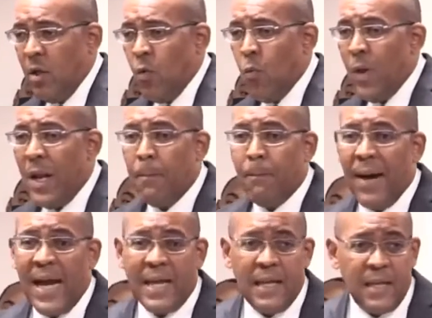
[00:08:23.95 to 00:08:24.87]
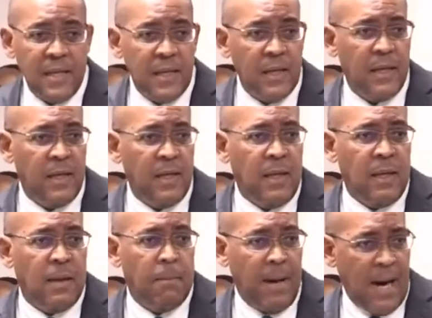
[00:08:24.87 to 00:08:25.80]
will bind
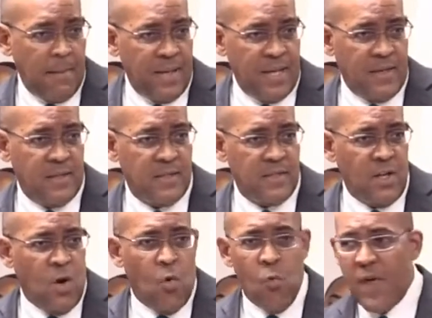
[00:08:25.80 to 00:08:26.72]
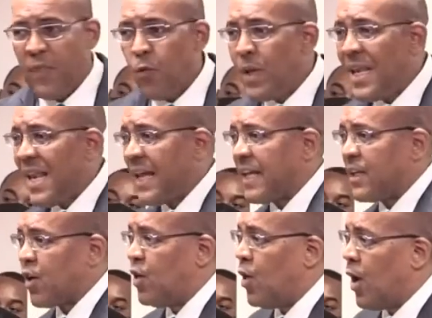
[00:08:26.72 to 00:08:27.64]
Barbados. Whether we like
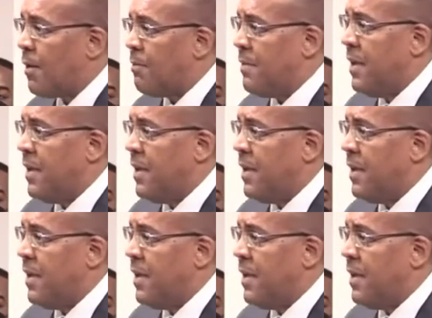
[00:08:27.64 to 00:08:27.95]
it or not,